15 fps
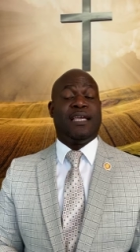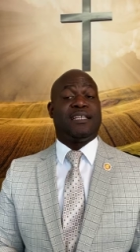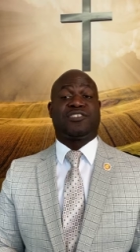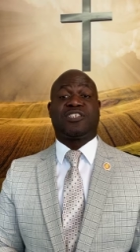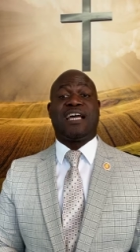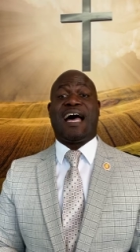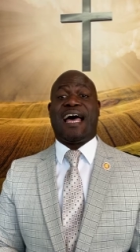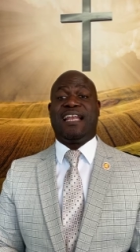has
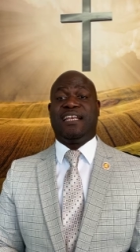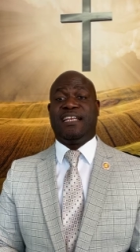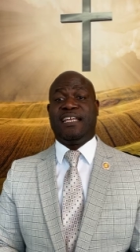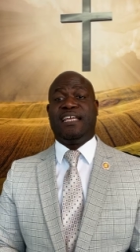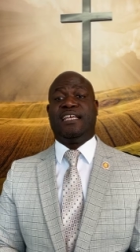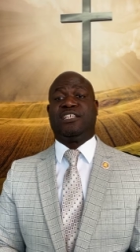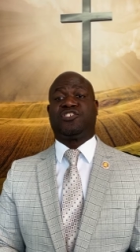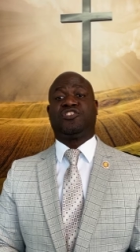gotten
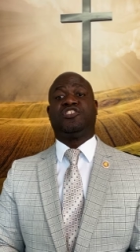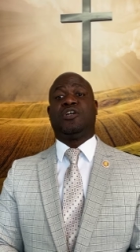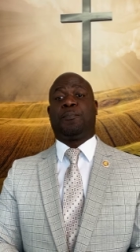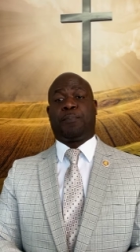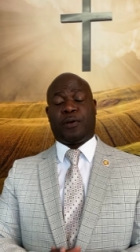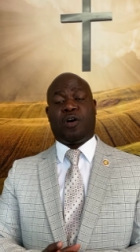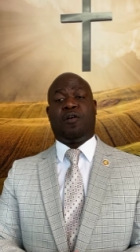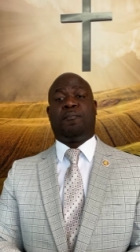his
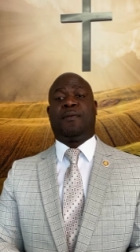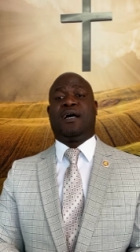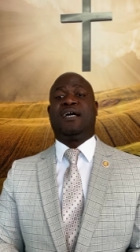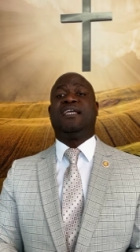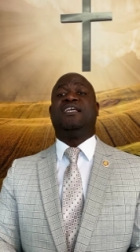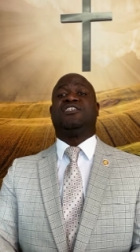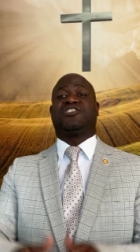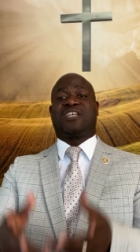diploma.
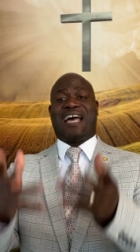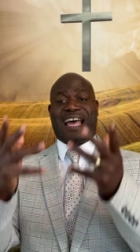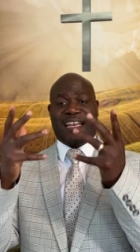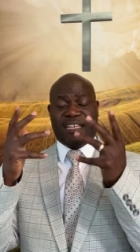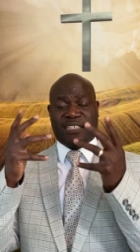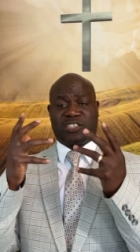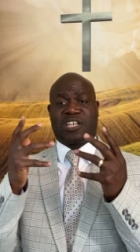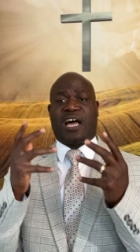He has gotten
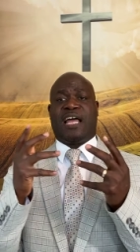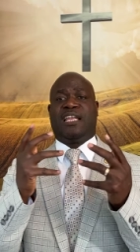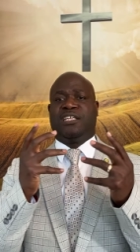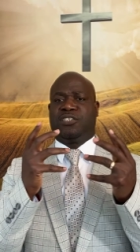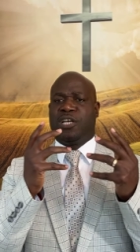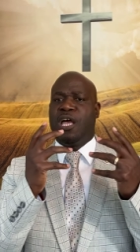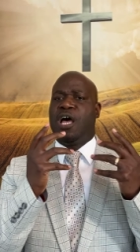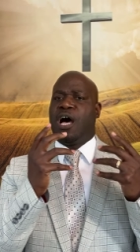his
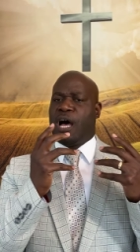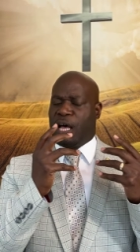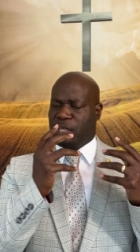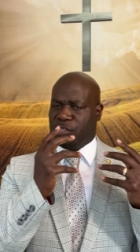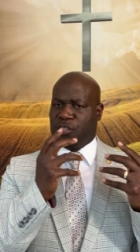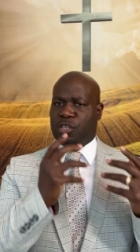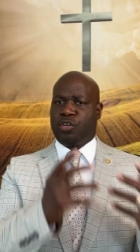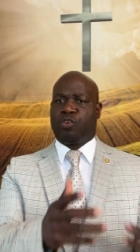college
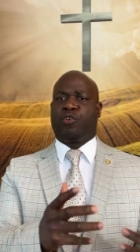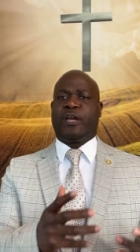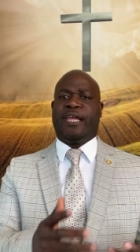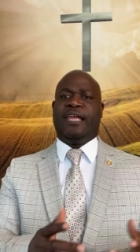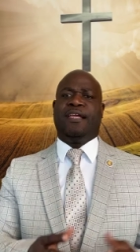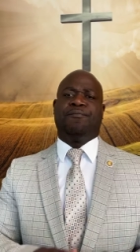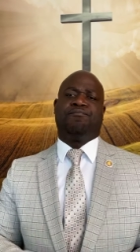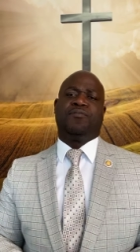uh,
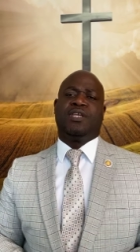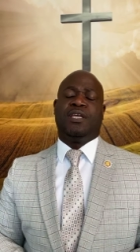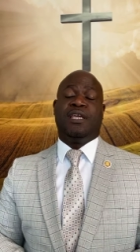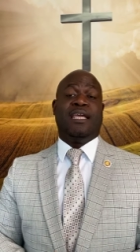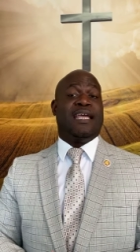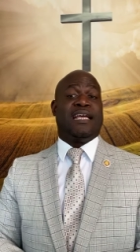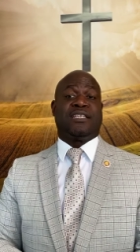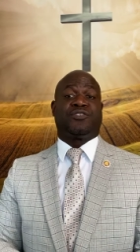degree.
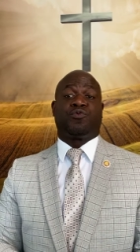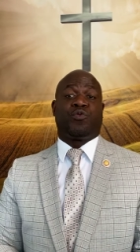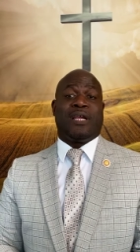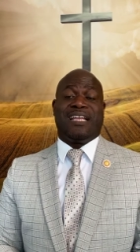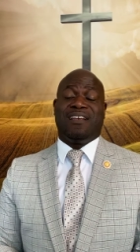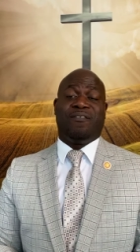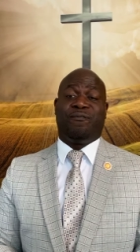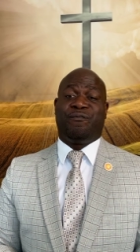He has
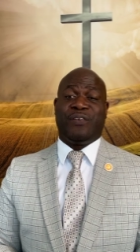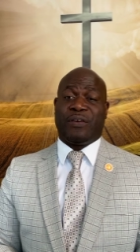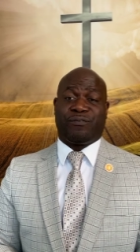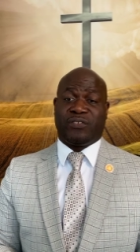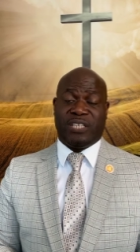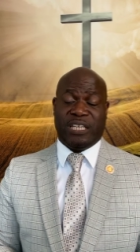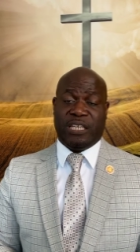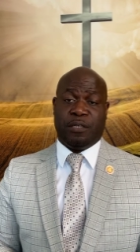written
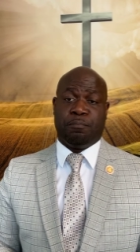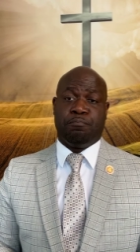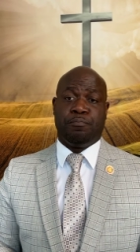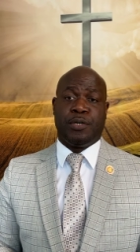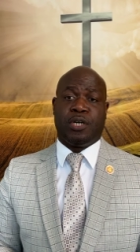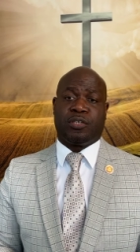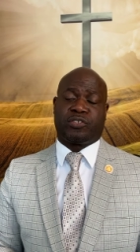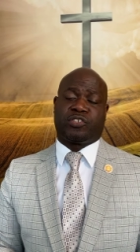15
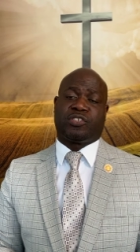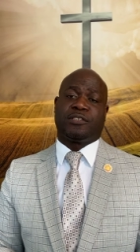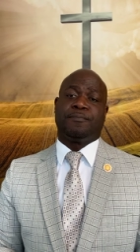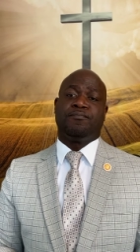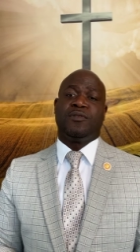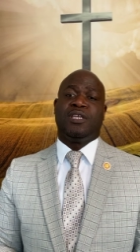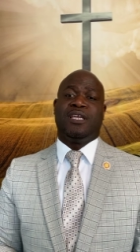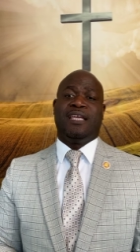books
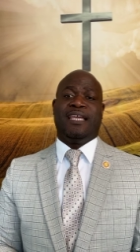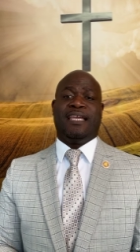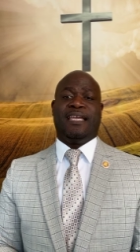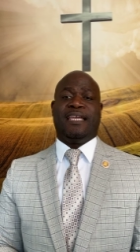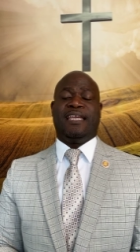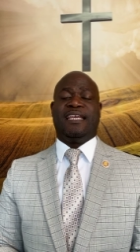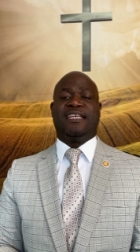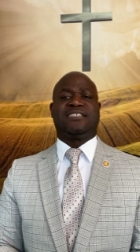he
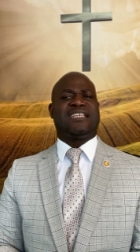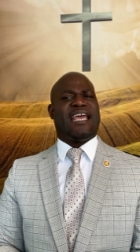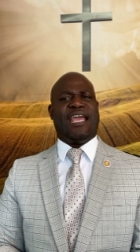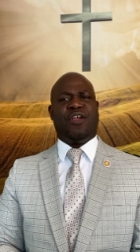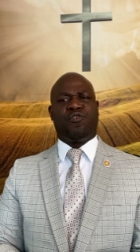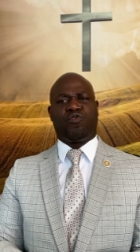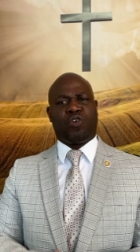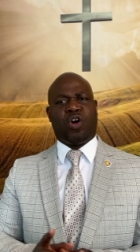is
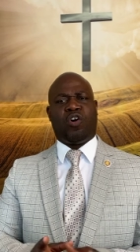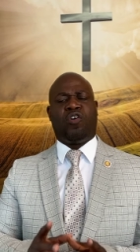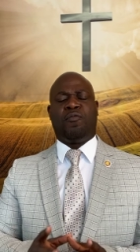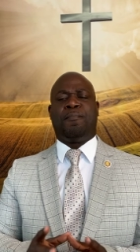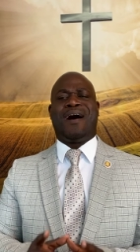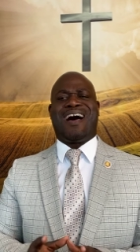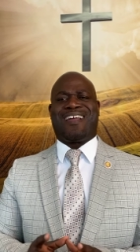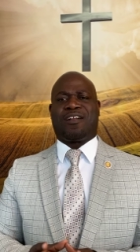a role
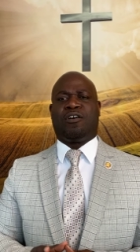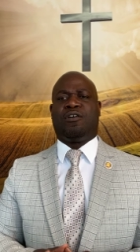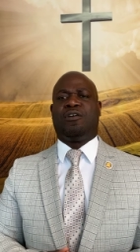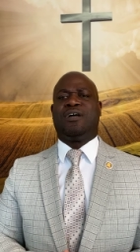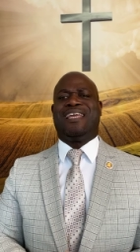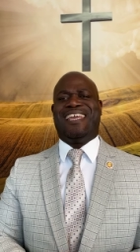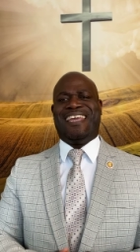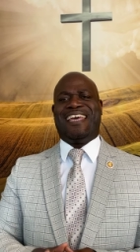
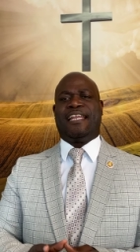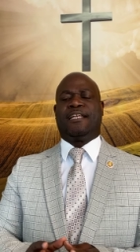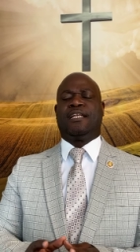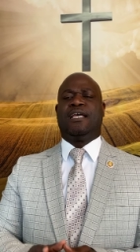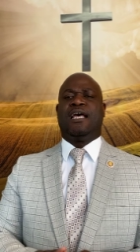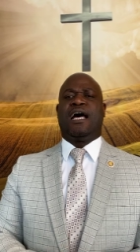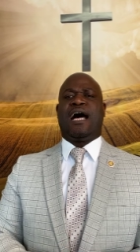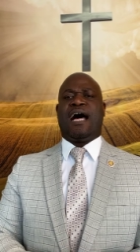model in
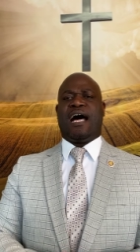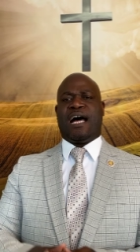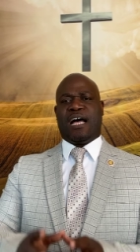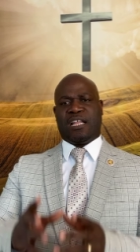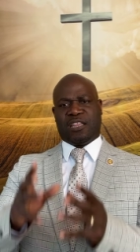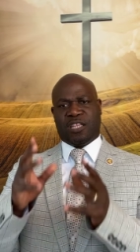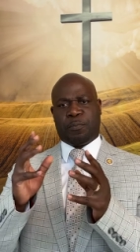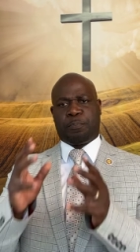
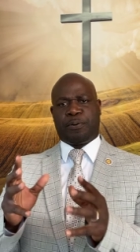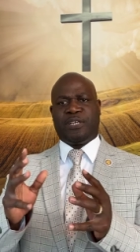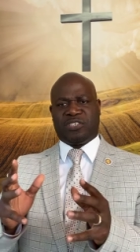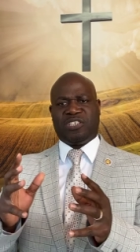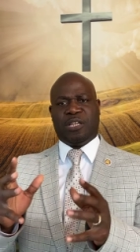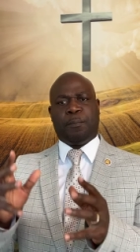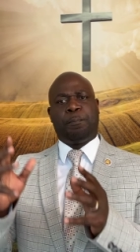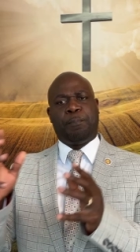uh, the
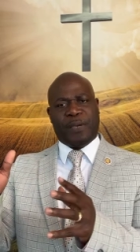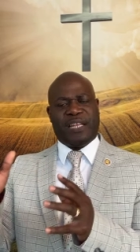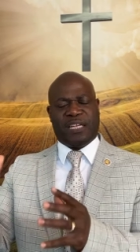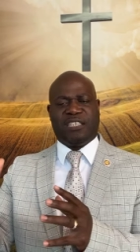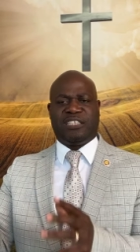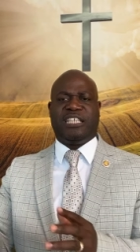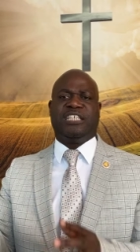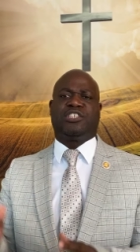prison
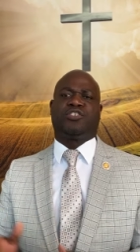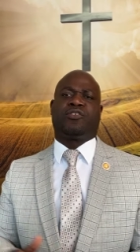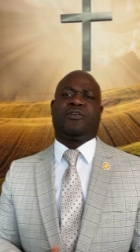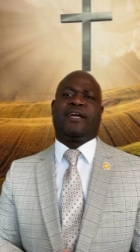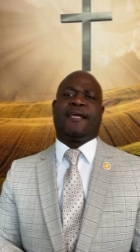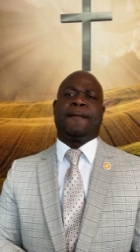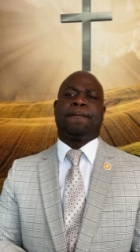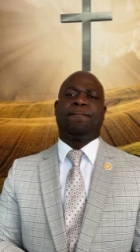
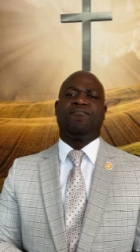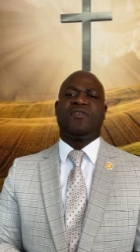penitentiary,